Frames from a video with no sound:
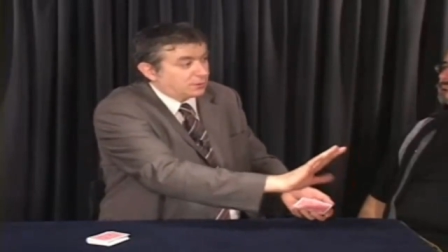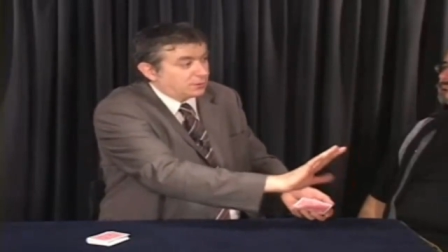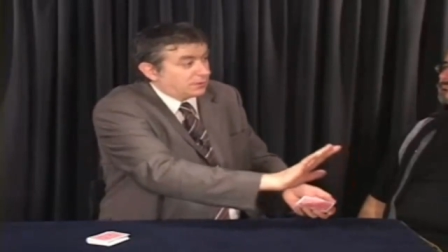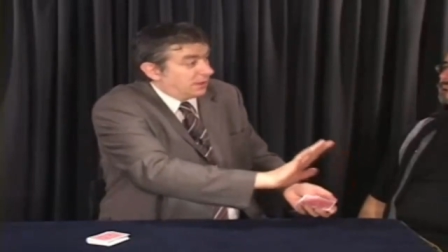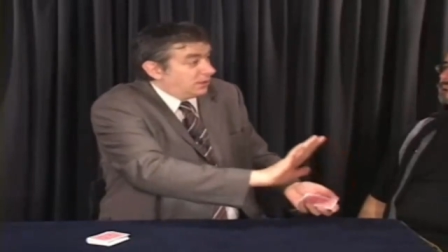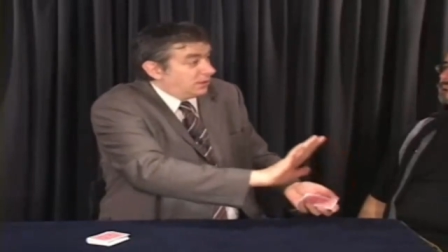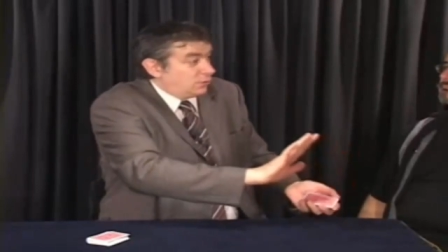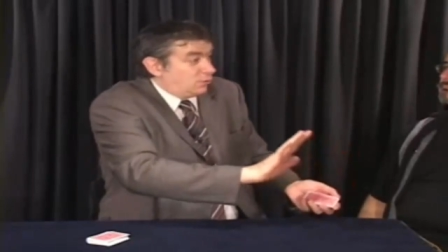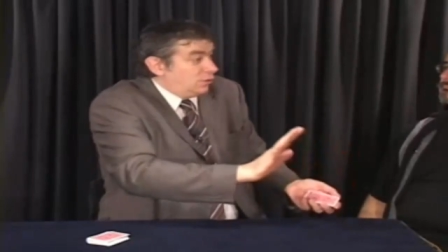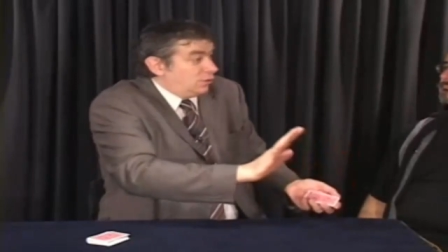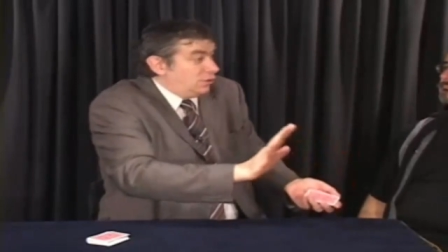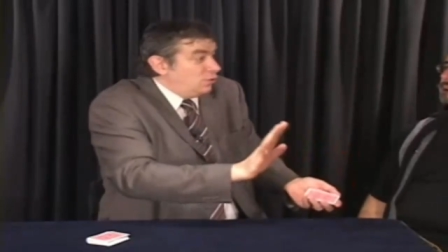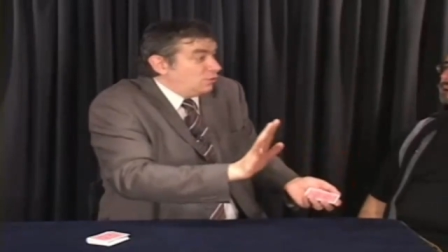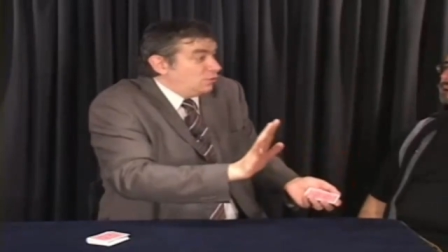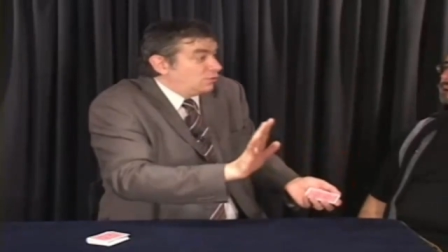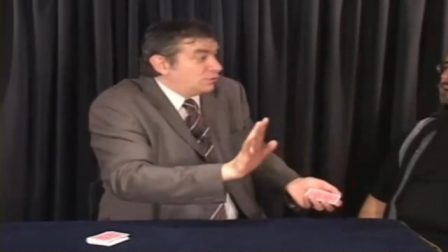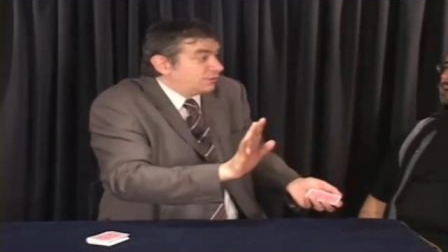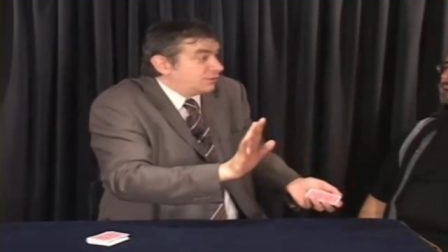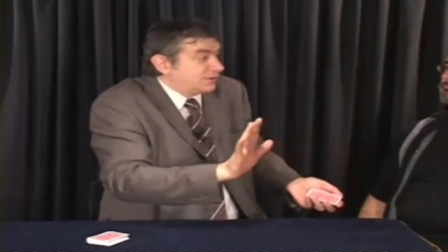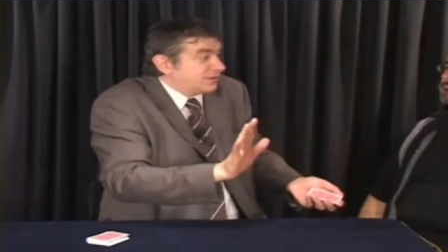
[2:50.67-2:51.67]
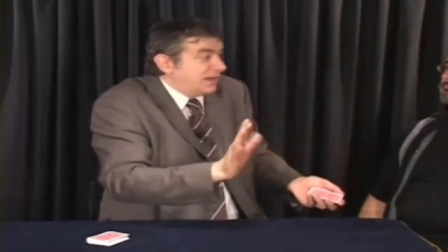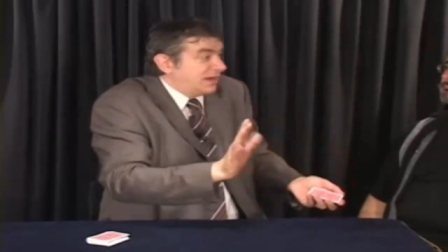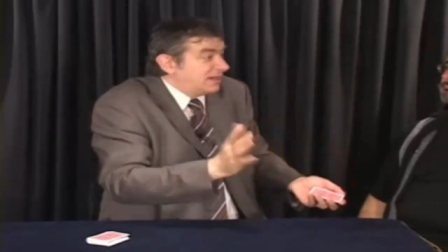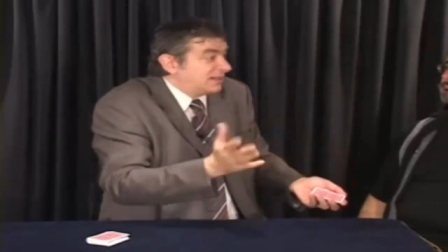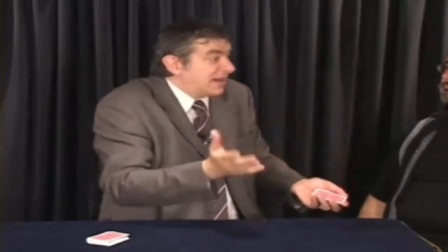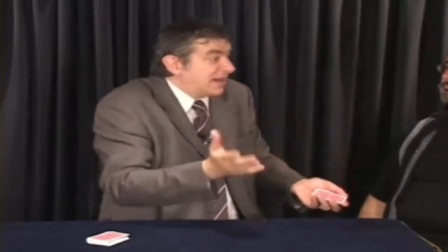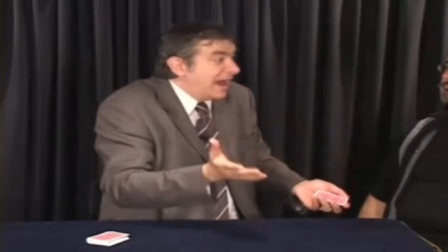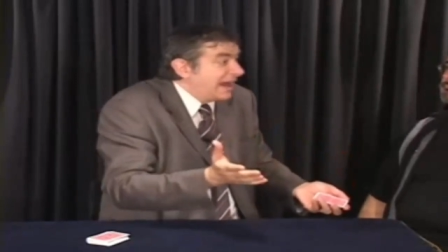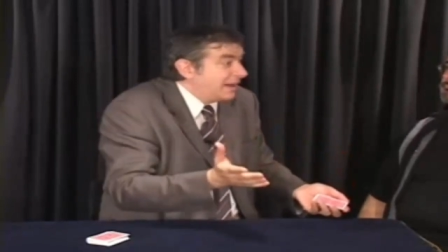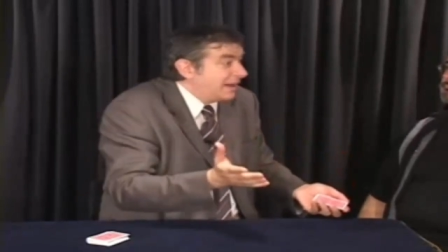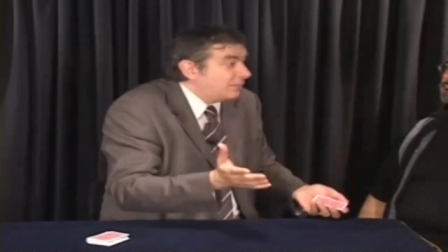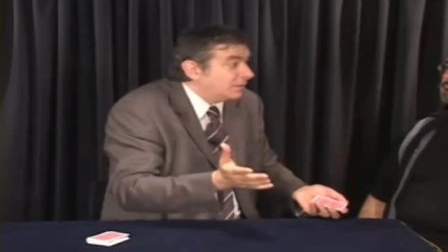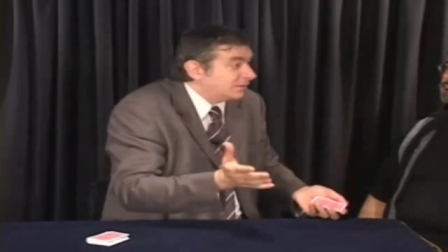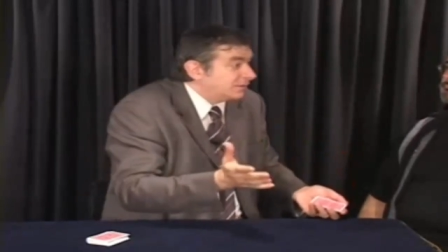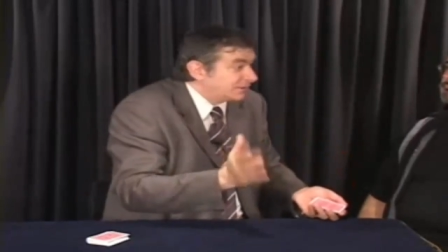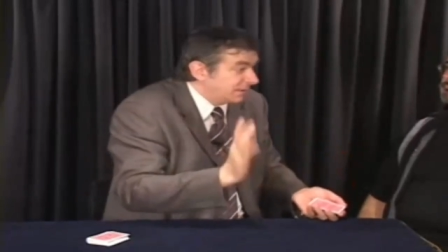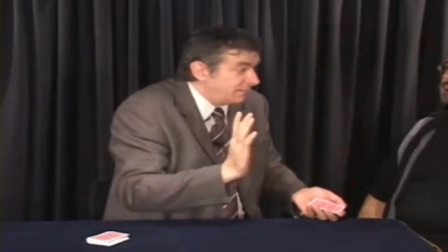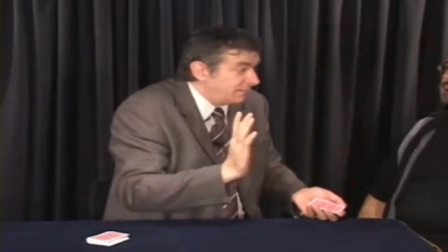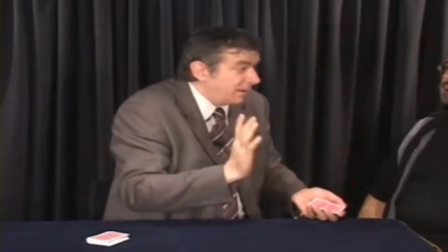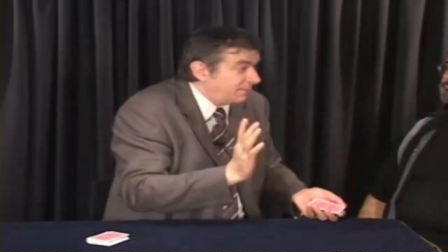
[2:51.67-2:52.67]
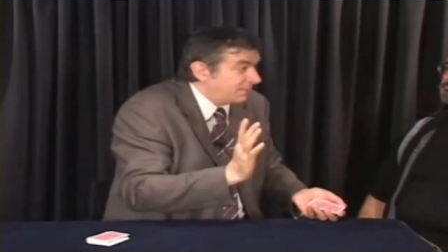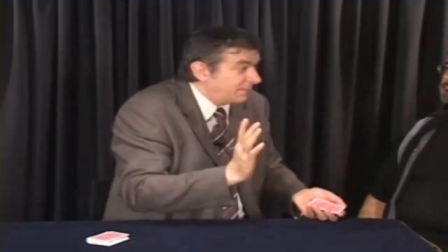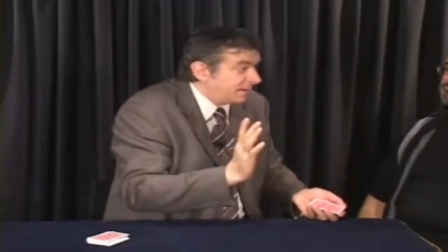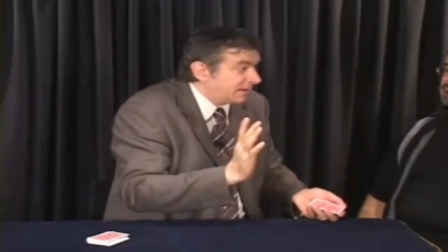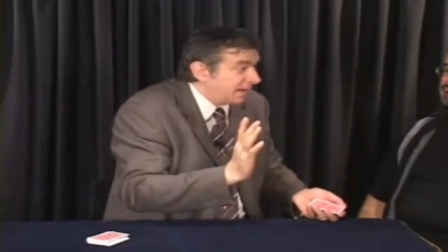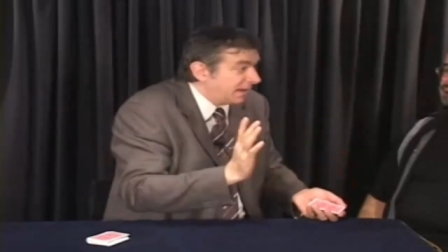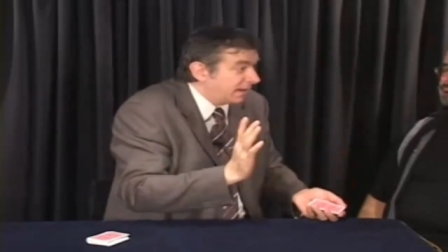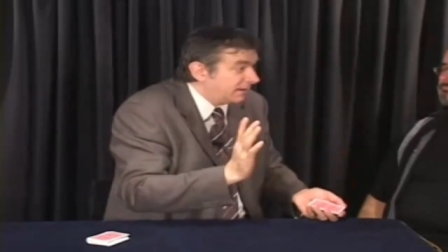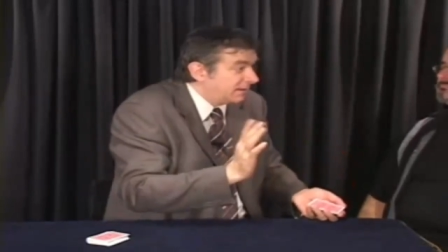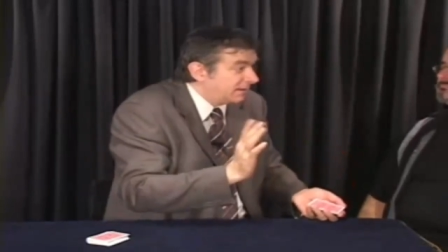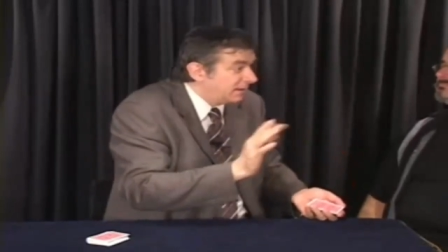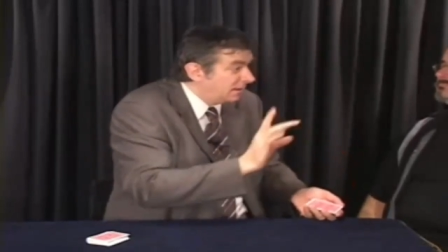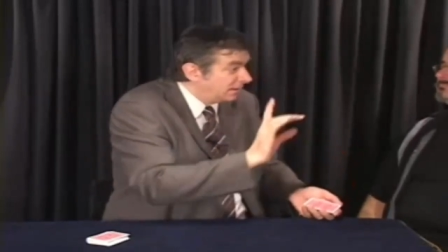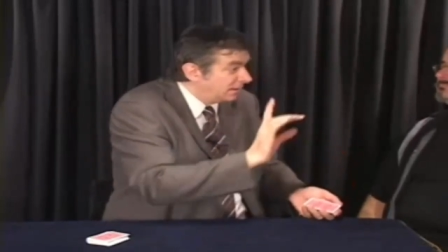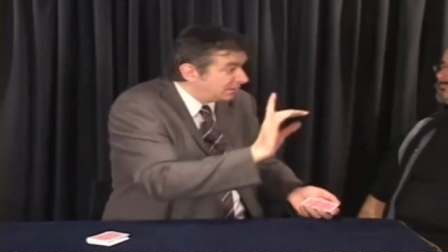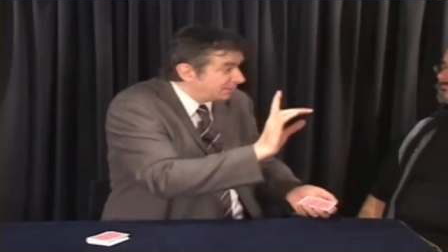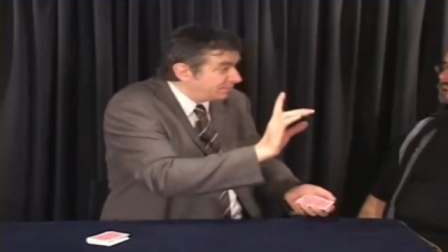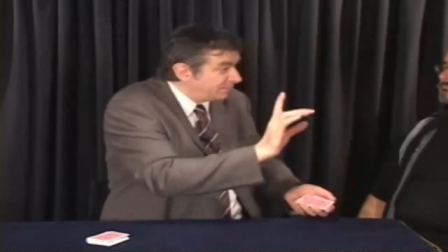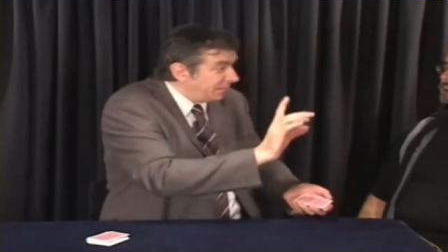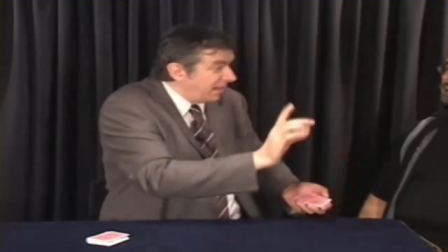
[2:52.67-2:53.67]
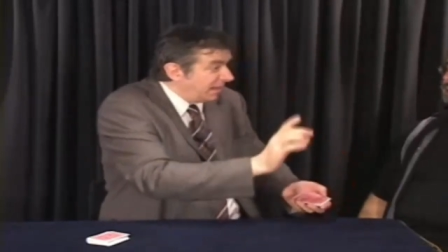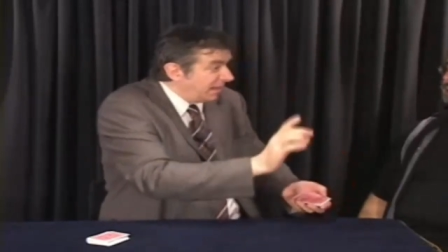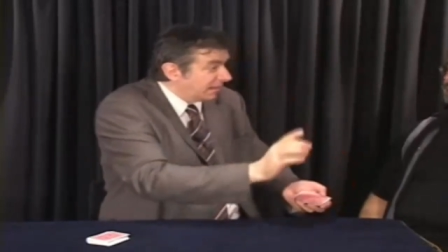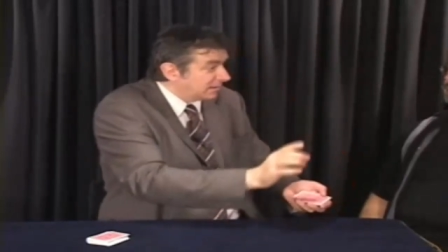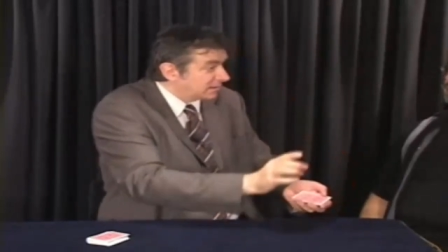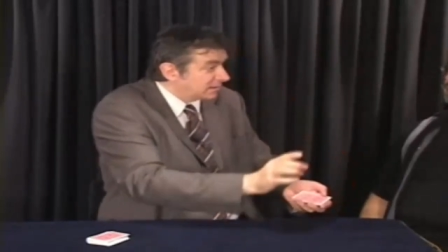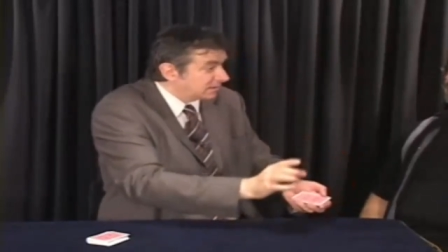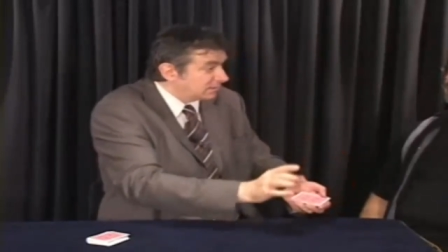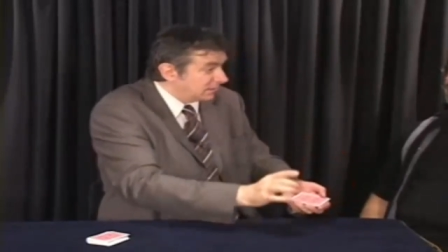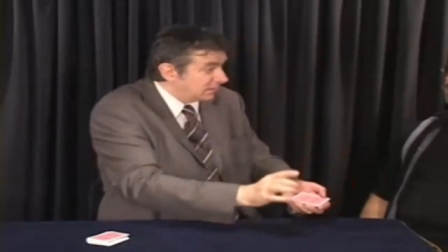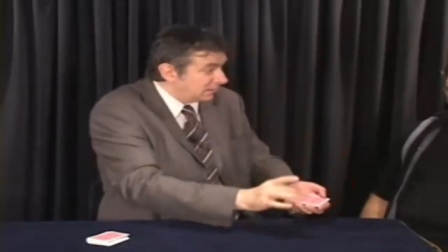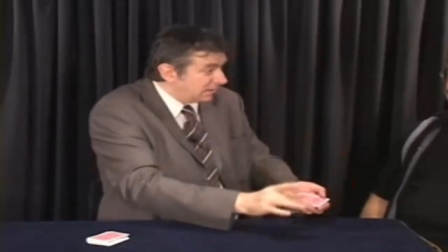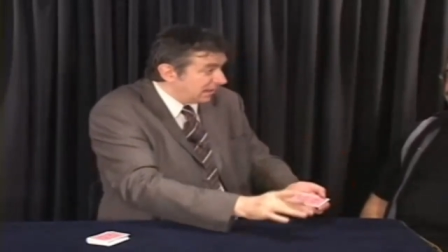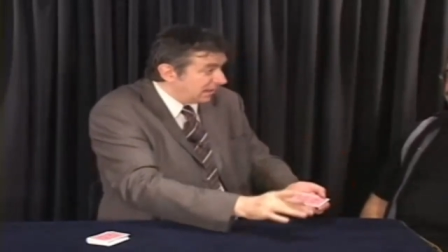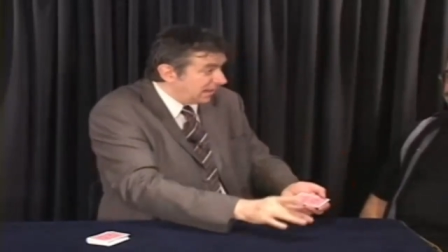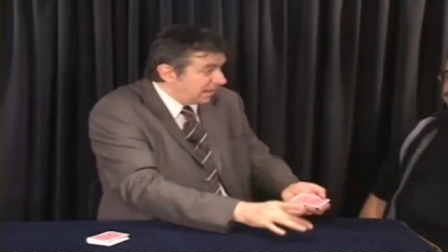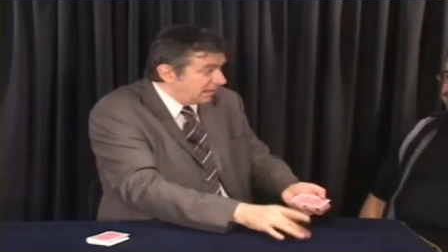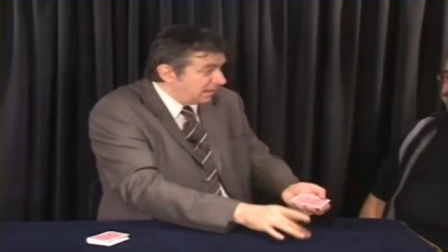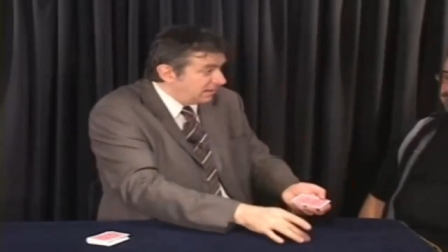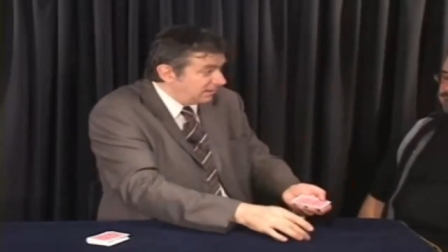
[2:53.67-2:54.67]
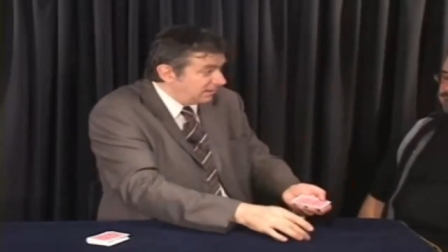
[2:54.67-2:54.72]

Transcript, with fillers: You, it, you could say diamonds, remember that. Mm-hmm. Spades, okay?